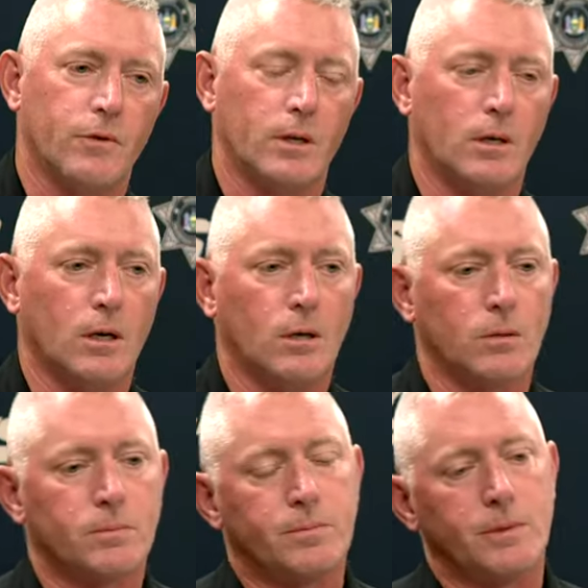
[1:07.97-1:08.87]

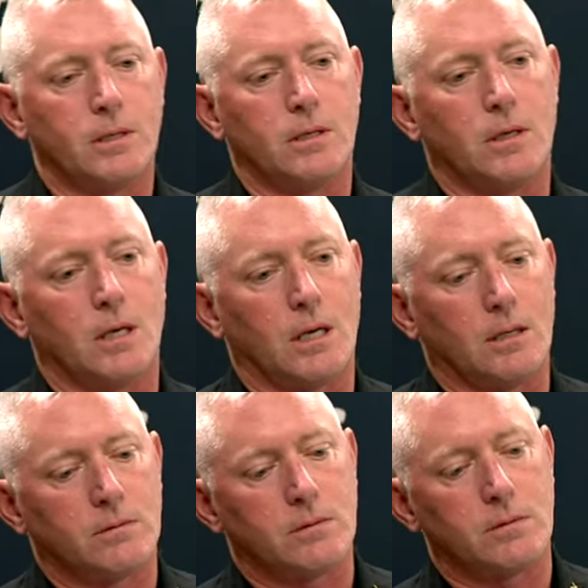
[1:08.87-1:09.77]
video, the
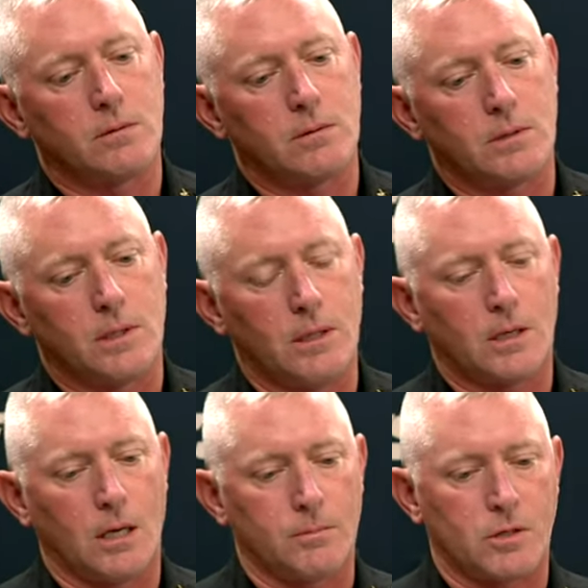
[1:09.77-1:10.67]
uh, he
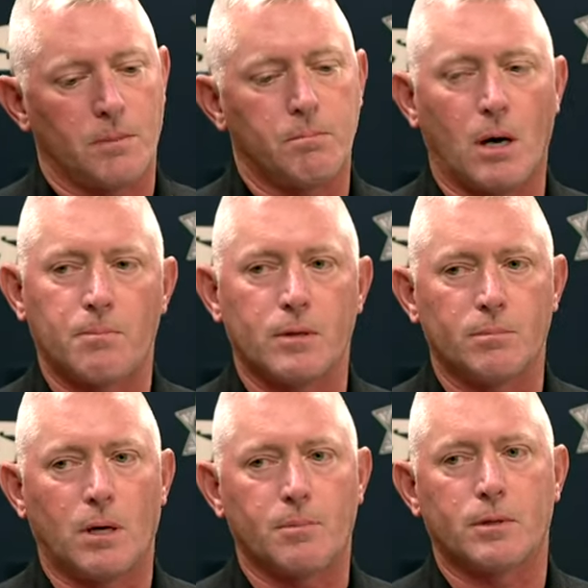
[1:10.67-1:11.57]
comes up bumper to
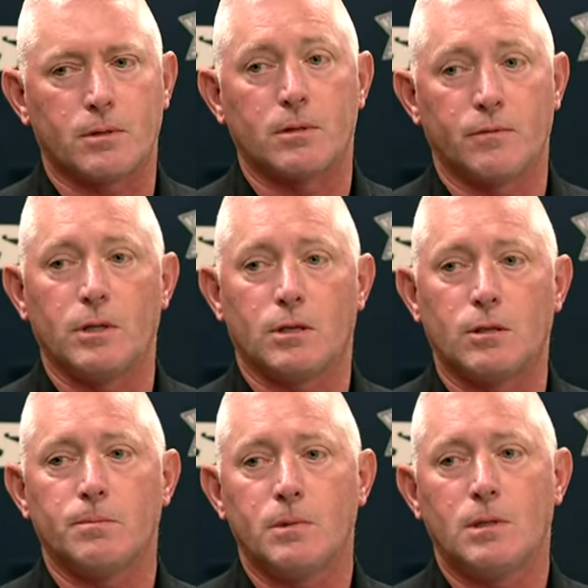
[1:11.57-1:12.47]
bumper to the
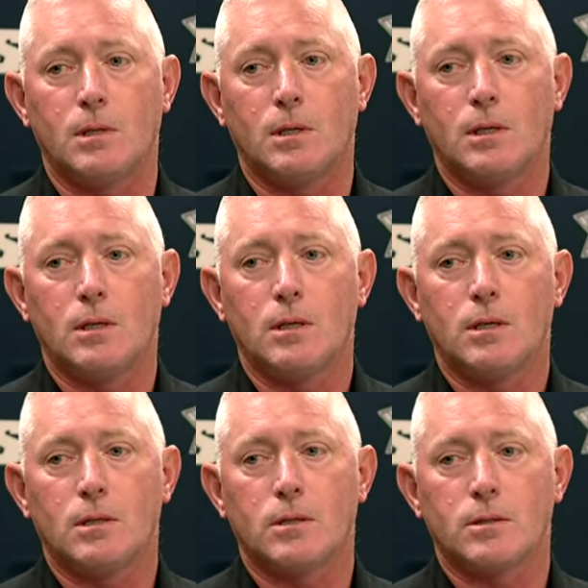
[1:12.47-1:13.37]
vehicle,
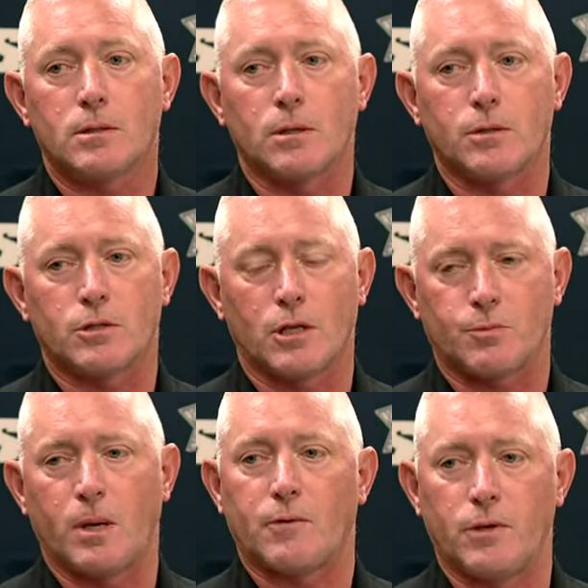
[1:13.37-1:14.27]
so the
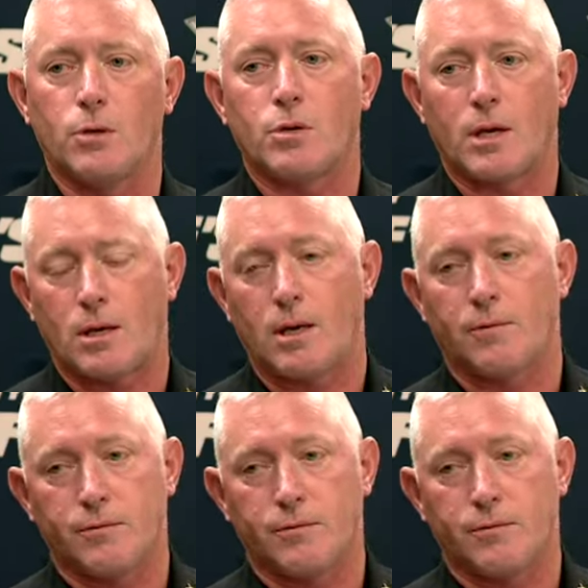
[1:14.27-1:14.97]
suspect vehicle can't